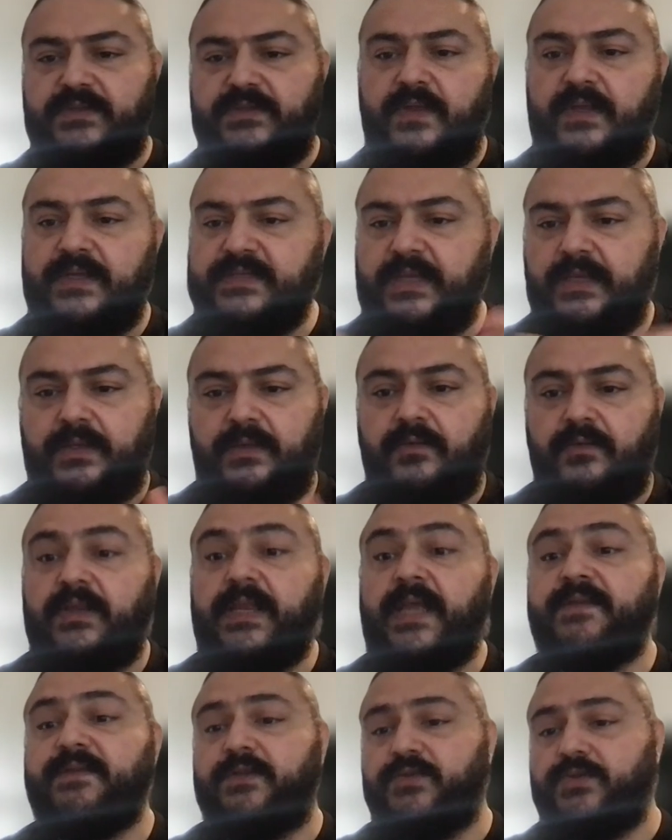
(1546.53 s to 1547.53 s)
things like
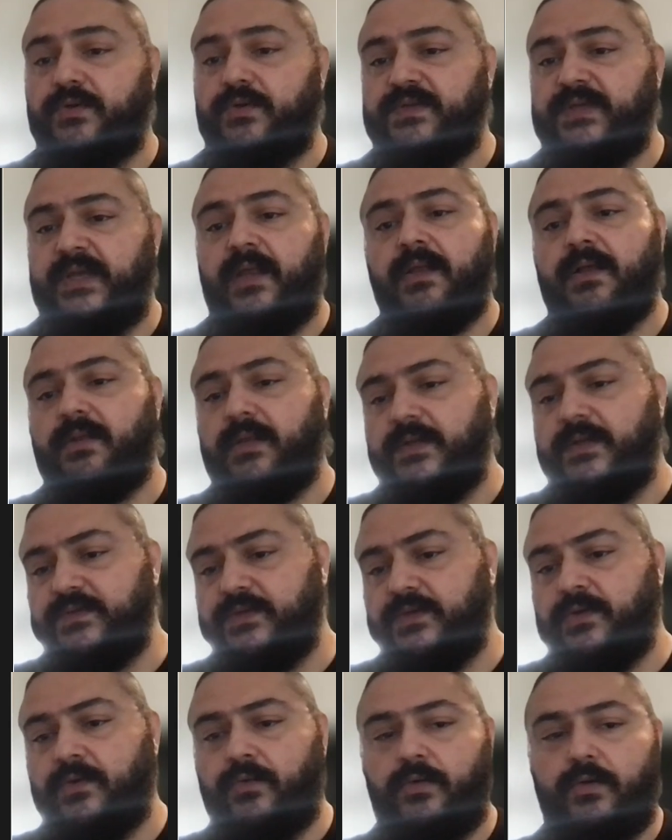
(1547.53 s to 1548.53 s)
Elasticsearch, the Elk
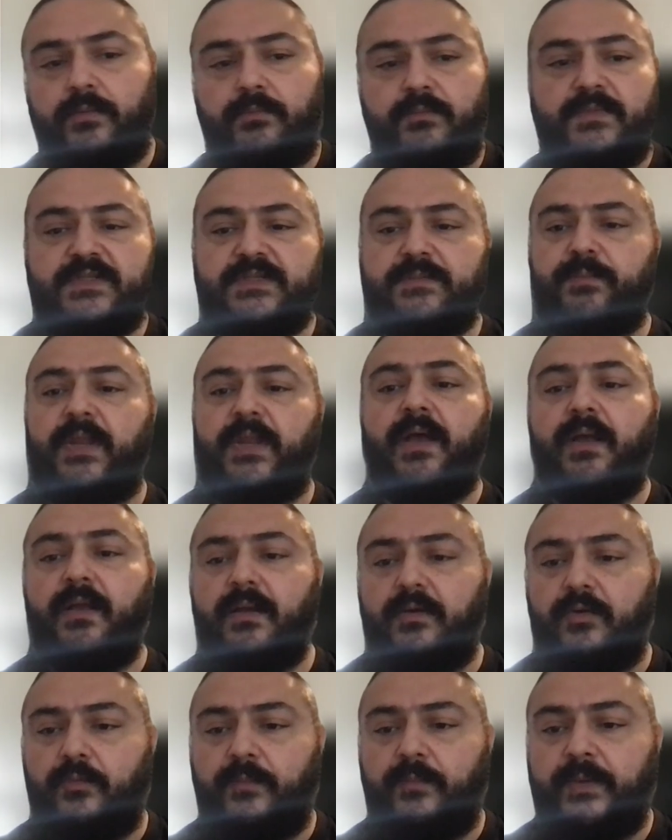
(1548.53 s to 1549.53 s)
cluster, or
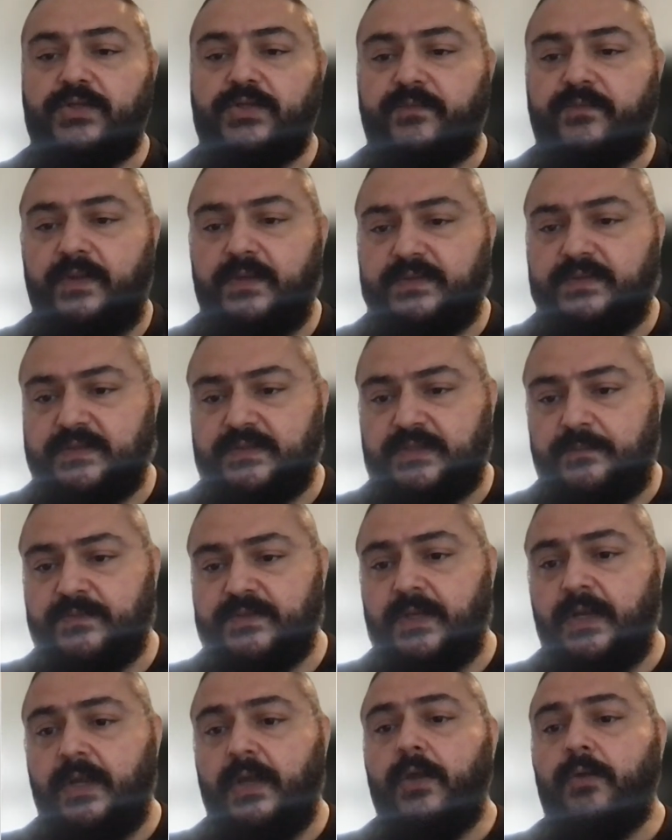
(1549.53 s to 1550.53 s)
Splunk, or a bunch of other
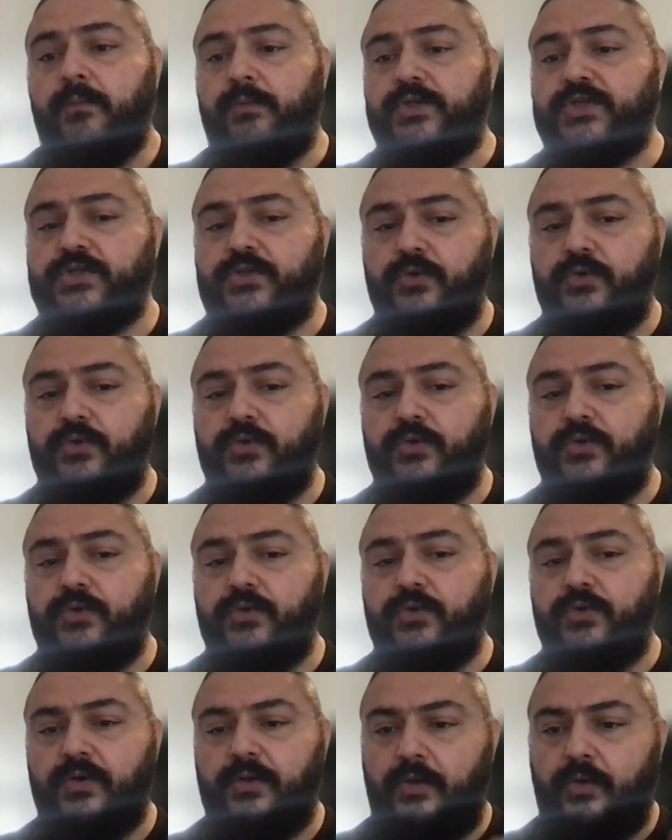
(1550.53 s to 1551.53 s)
systems, which store
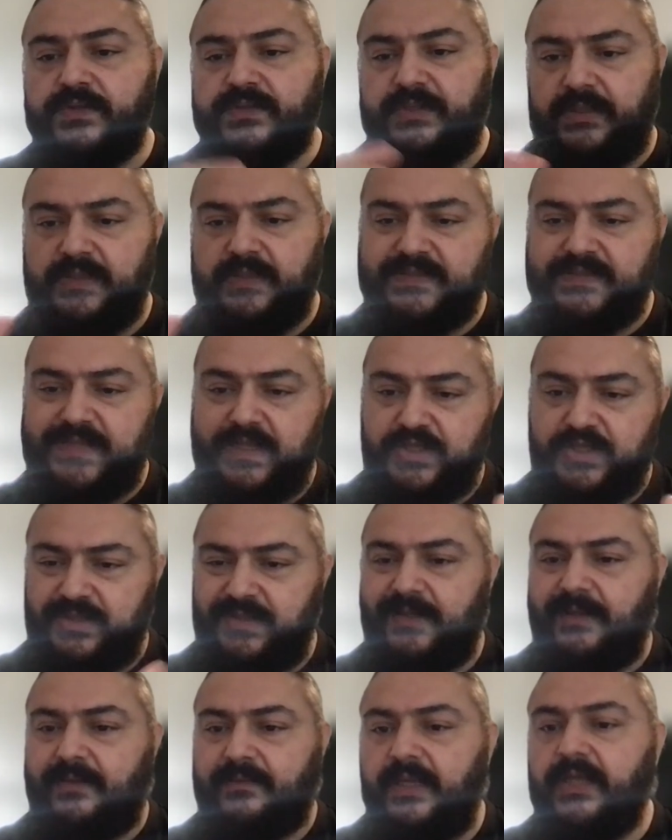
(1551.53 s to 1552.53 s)
logs in
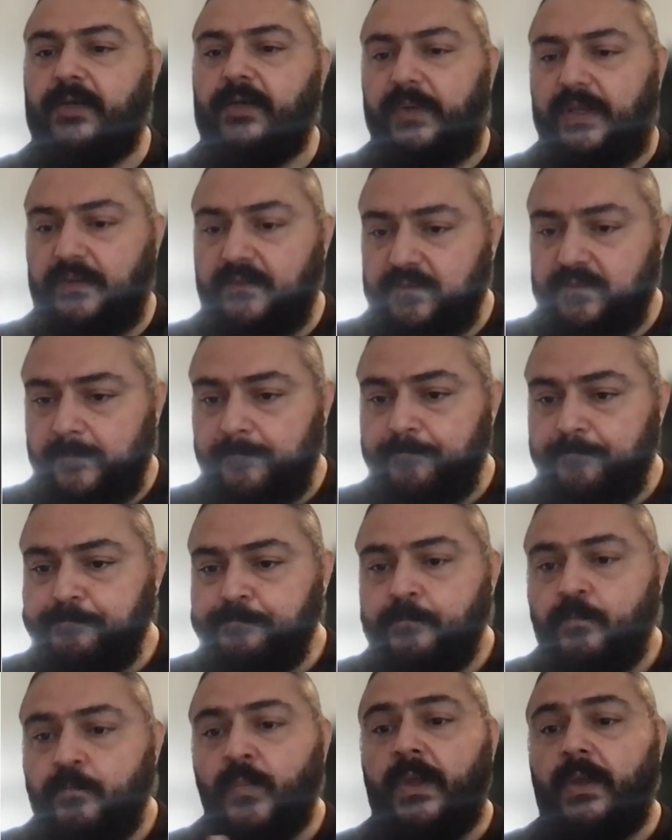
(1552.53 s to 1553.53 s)
essentially a database,
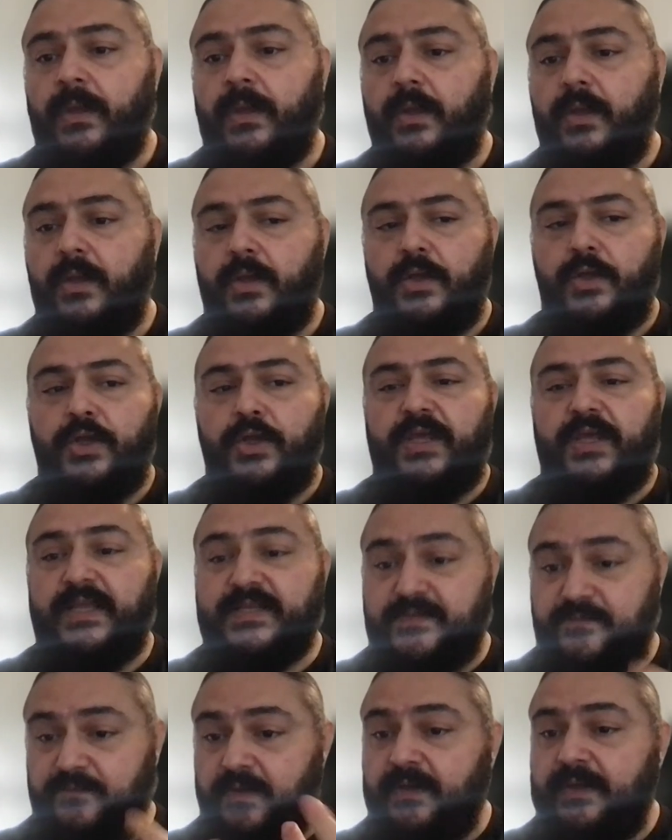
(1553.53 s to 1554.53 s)

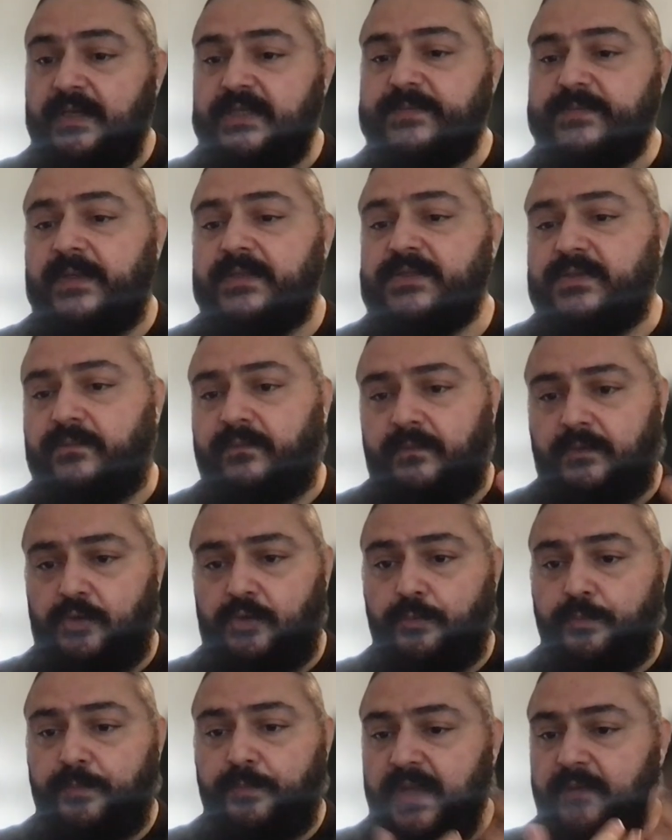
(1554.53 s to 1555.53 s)
it's very expensive.
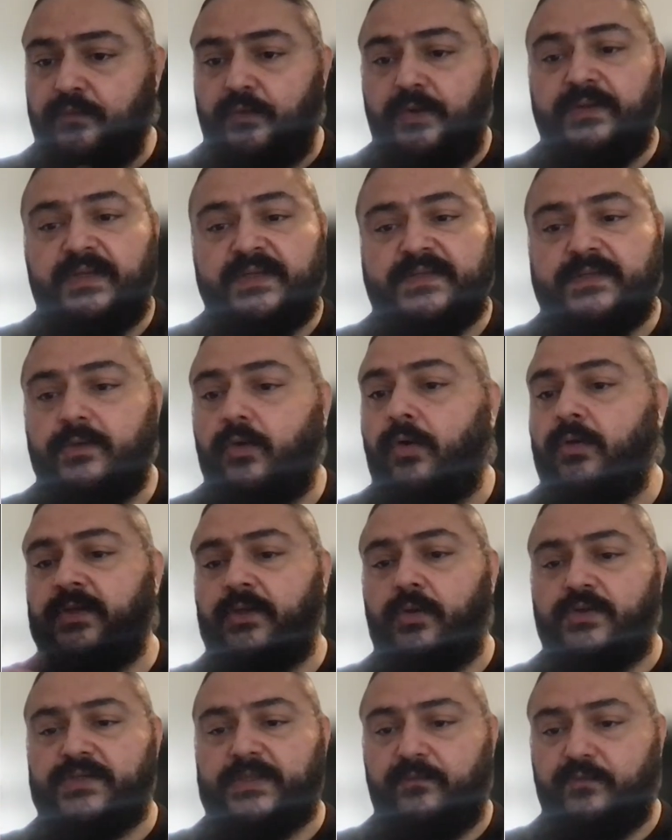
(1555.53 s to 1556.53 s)
You pay for indexing all the
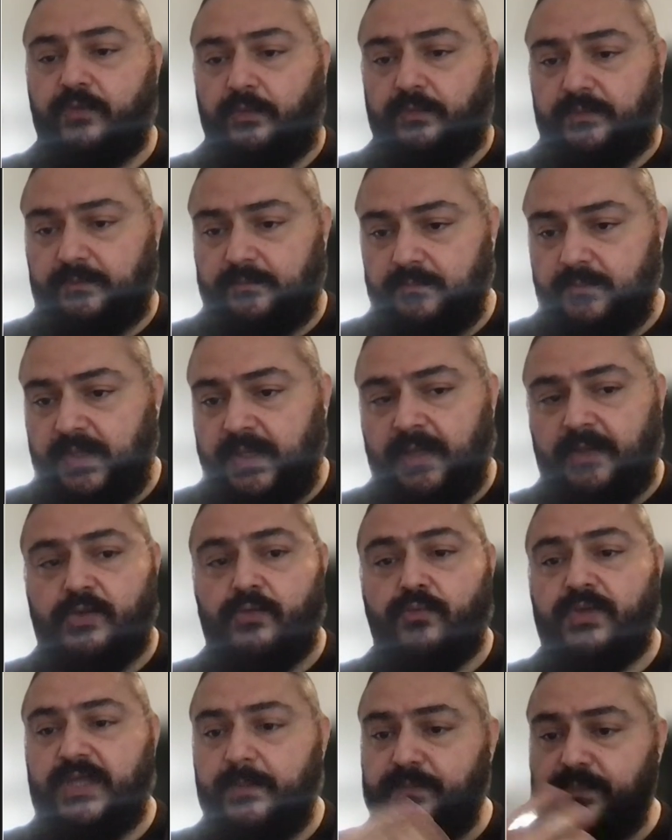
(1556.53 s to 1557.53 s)
logs up front, and you
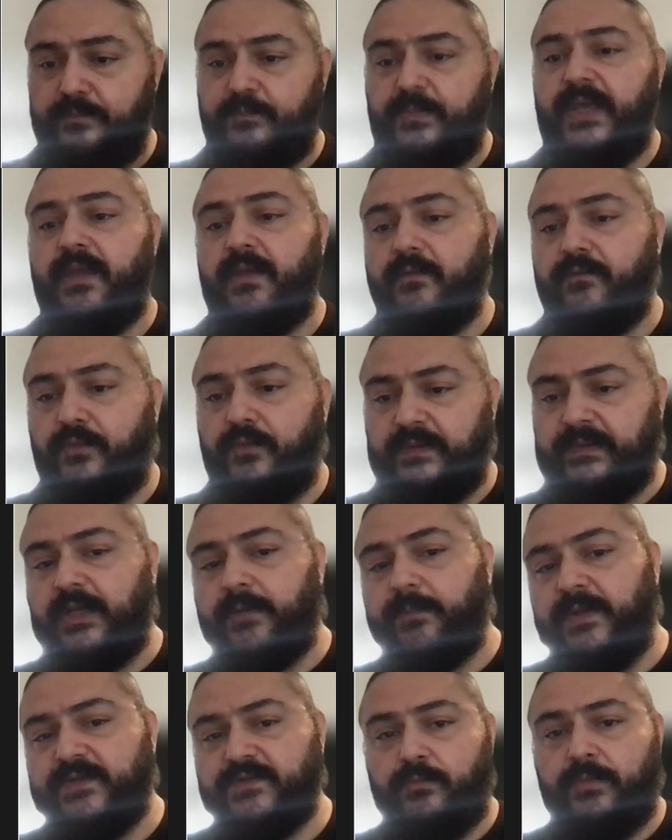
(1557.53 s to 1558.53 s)
keep paying for the
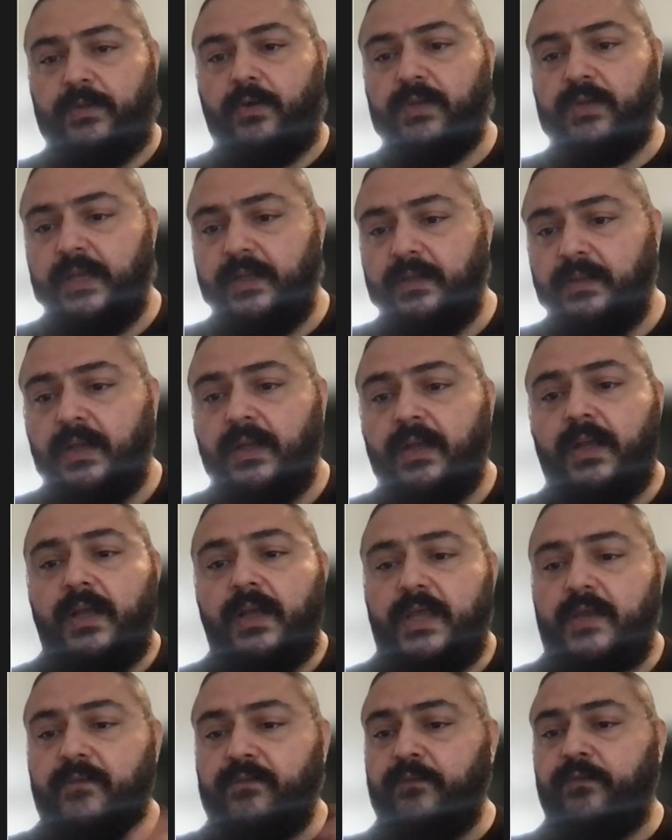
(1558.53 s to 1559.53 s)
database to be online,
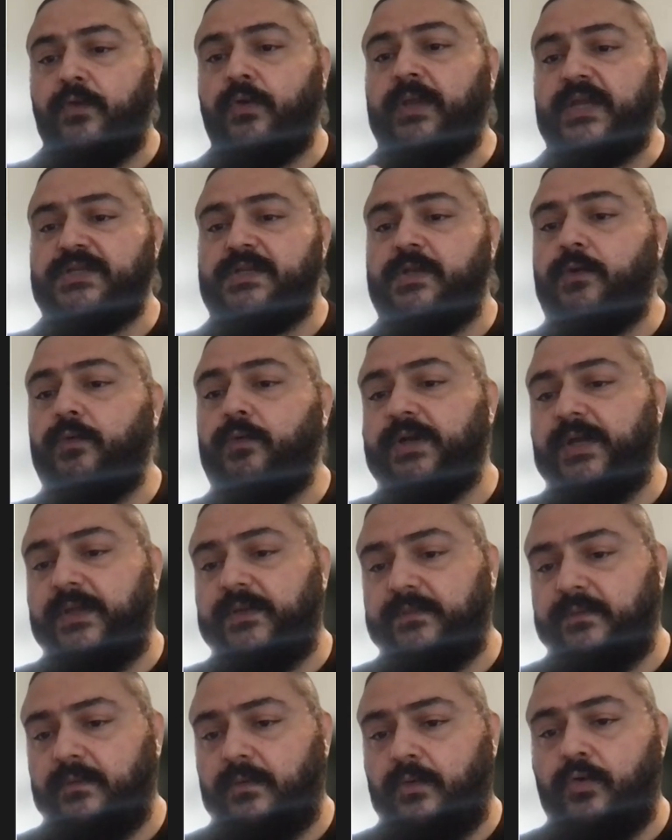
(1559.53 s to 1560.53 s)
even if you don't actually query
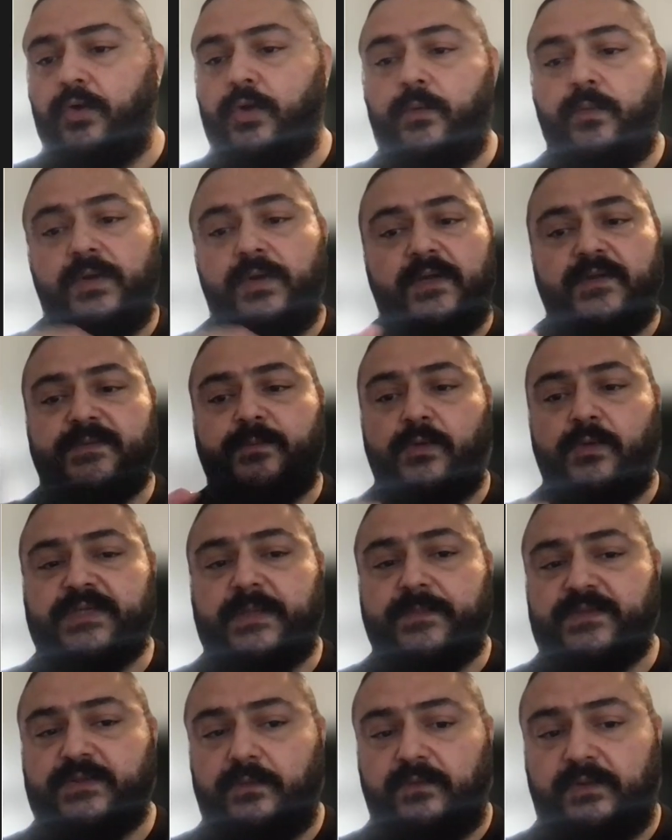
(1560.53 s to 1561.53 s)
it or query a small
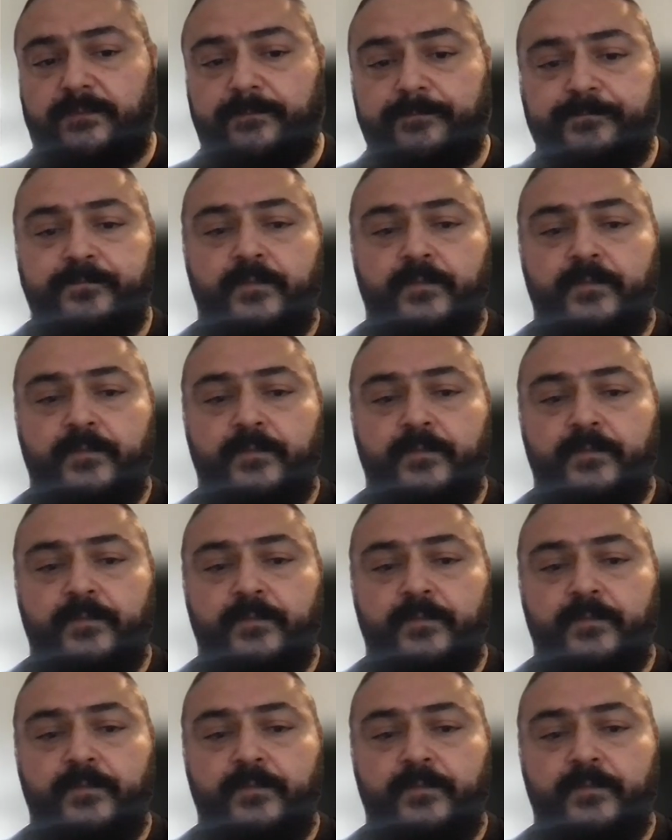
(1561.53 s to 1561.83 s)
subset of it.